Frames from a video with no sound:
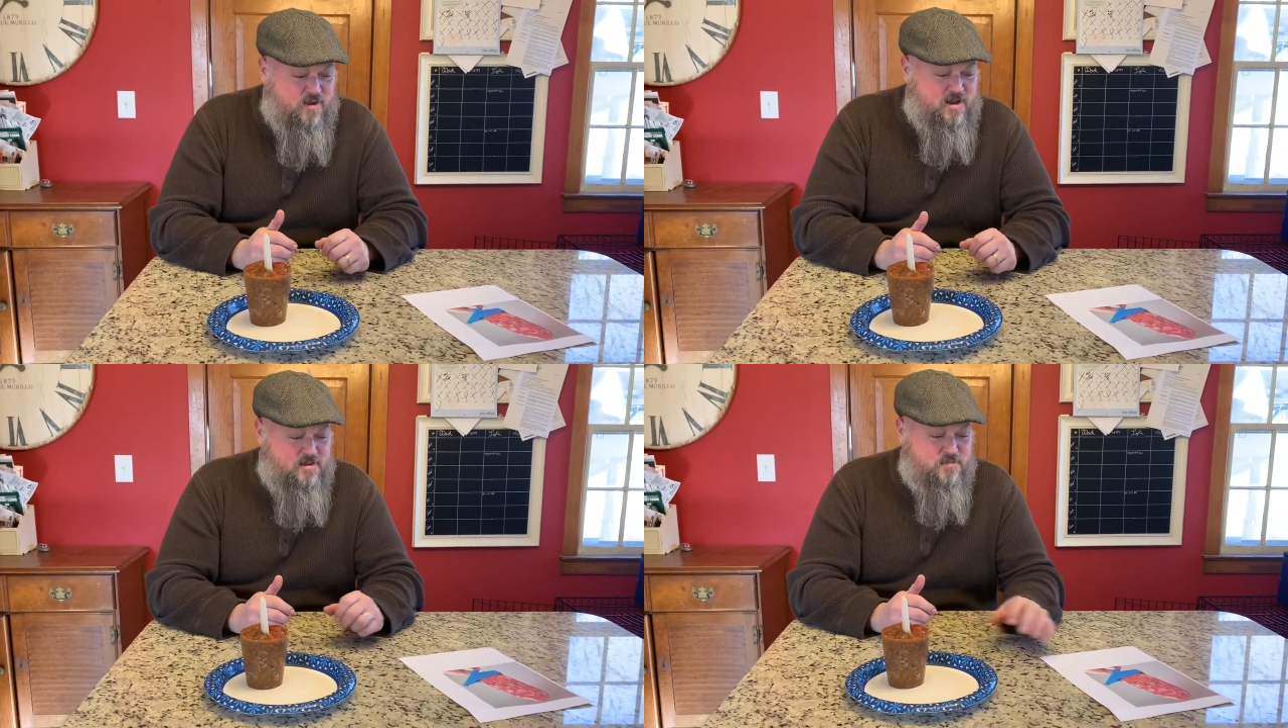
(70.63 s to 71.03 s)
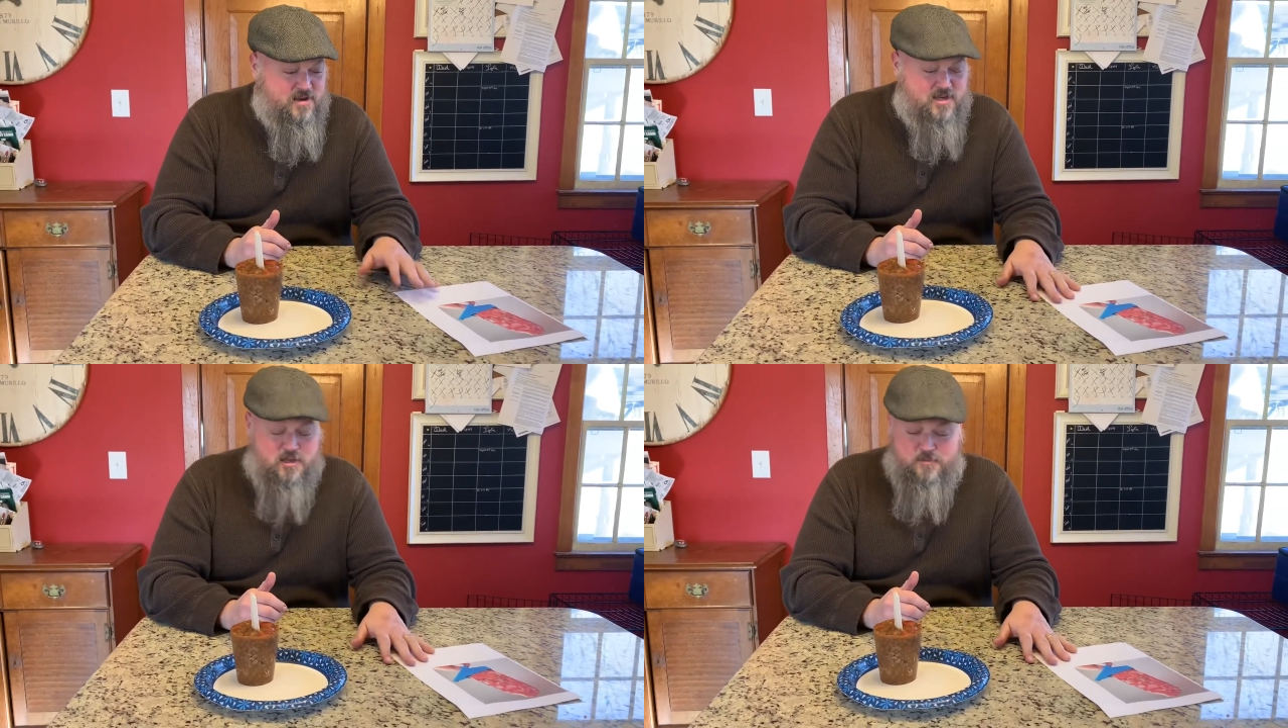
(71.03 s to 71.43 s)
it, but it
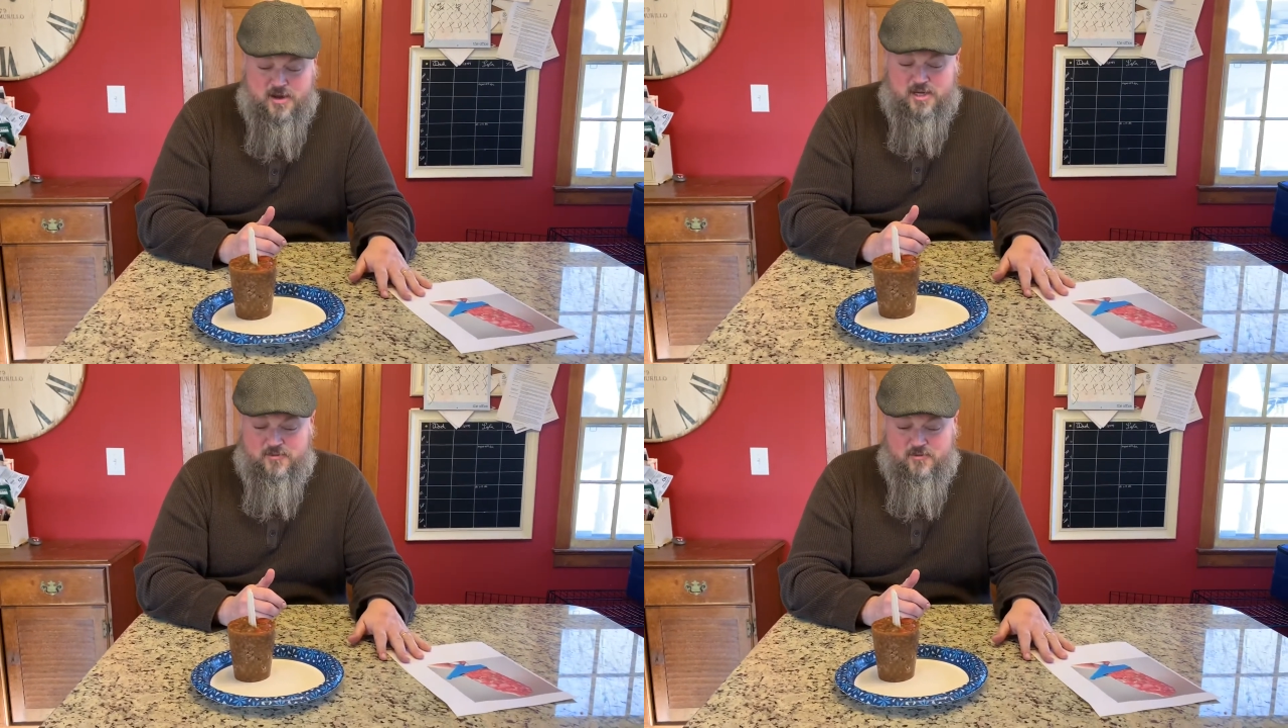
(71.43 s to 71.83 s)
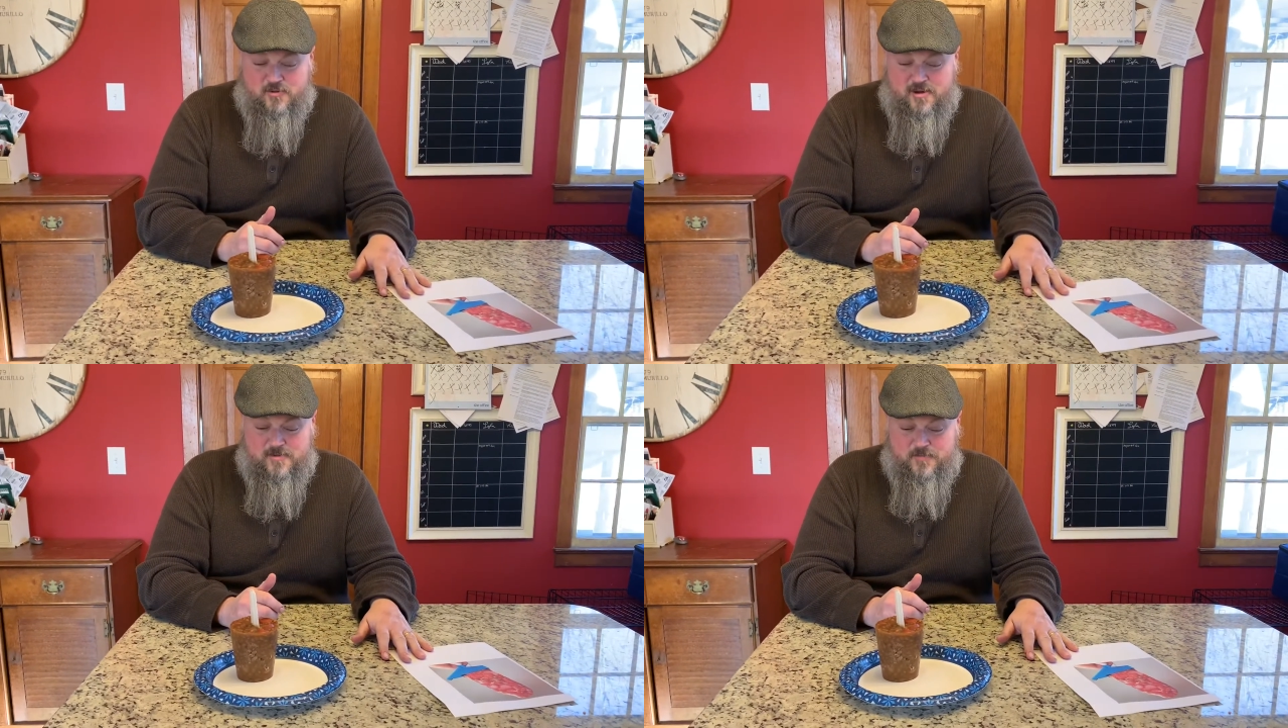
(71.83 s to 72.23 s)
has the picture
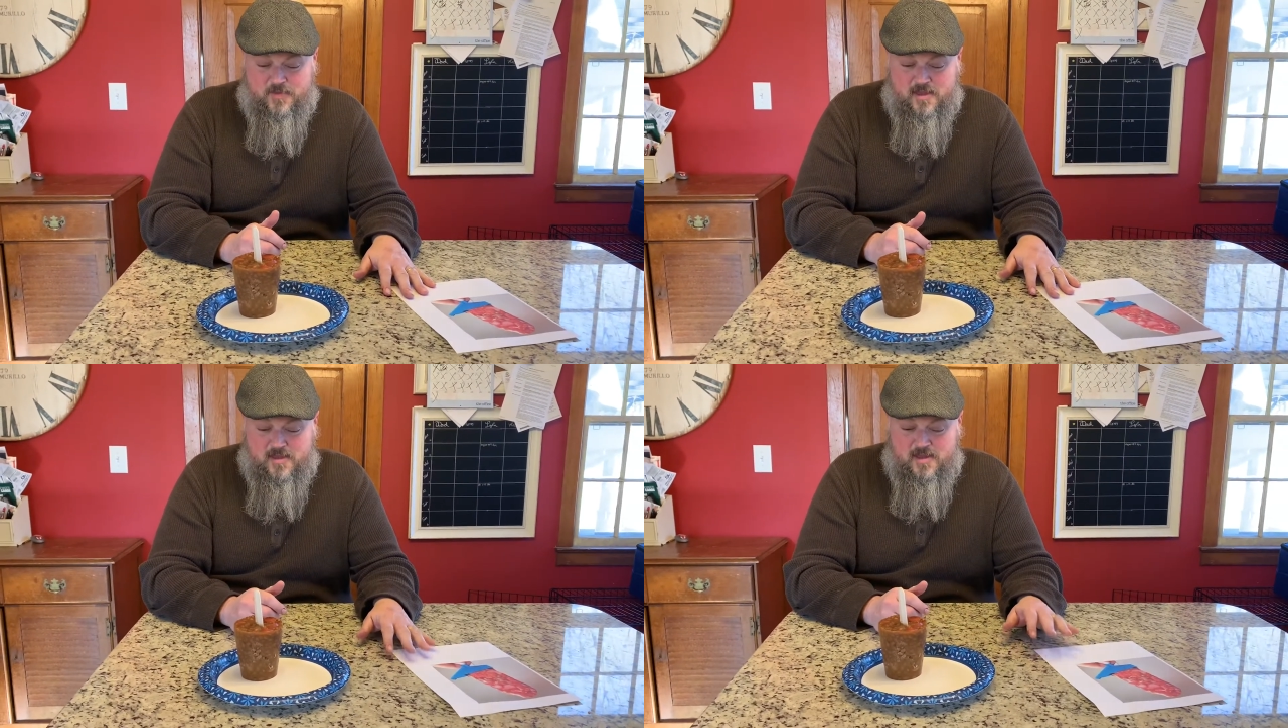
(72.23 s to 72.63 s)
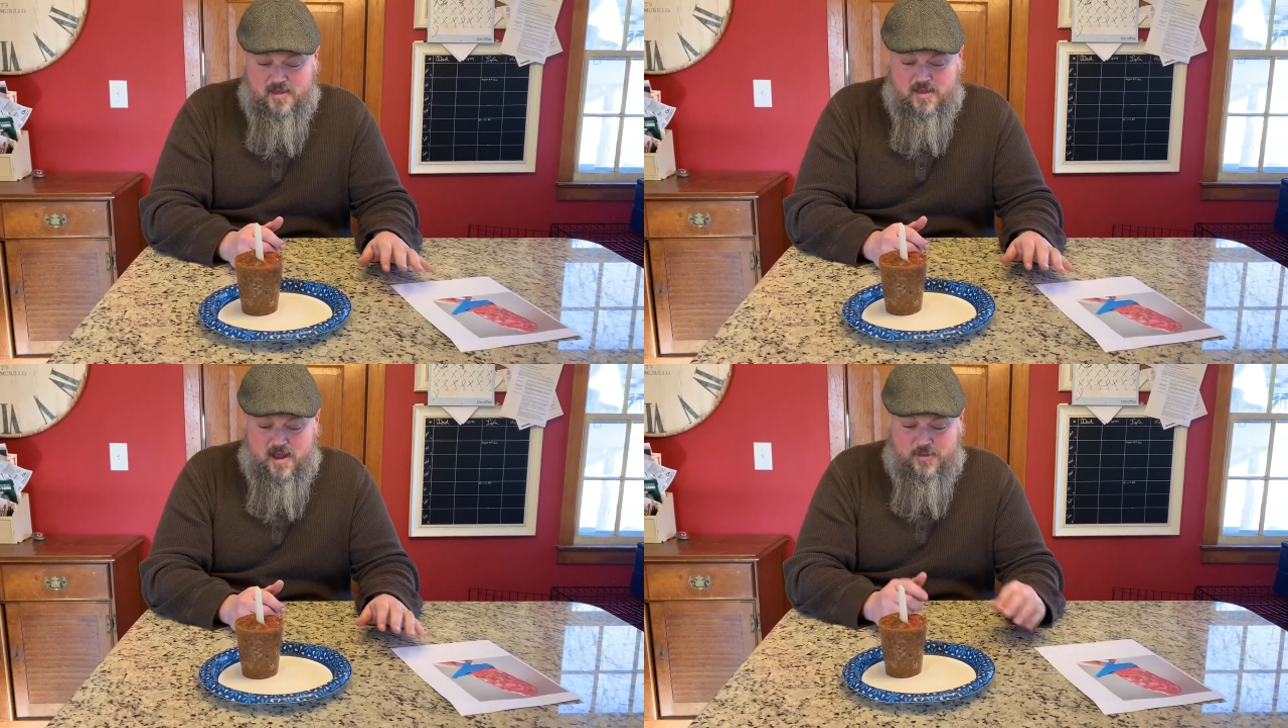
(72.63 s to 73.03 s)
for it. I